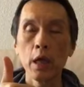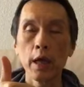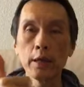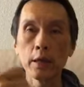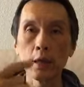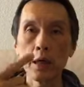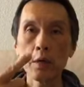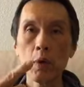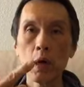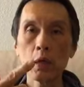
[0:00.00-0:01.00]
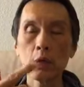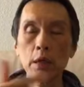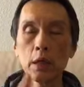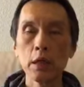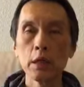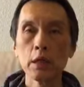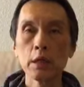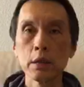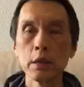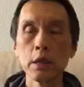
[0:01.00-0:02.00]
and another one
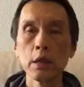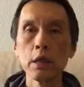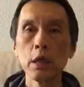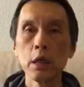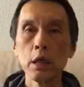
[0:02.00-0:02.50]
is the